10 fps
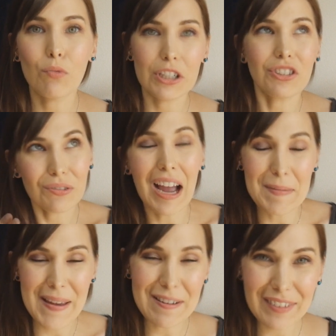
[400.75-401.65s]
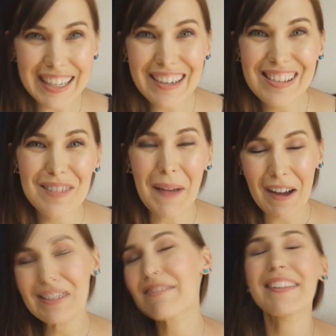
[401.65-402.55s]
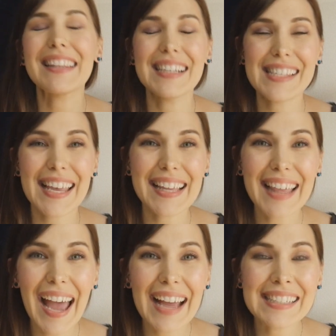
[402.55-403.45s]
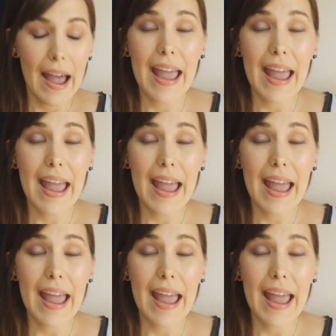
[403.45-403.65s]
which I make videos about, different things like that,